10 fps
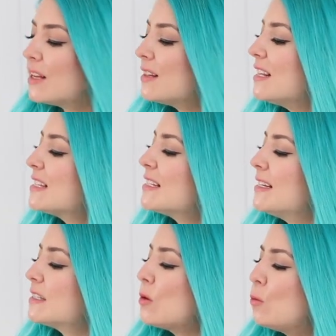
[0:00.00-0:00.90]
This
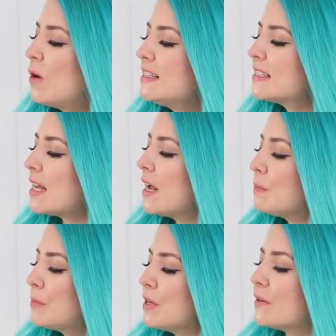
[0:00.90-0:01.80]
is What's
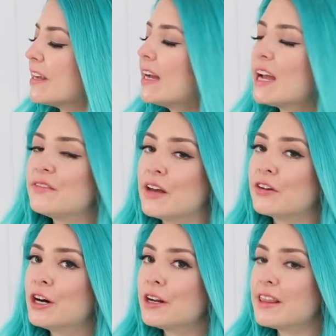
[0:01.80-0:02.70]
Up Beauty. I've never heard of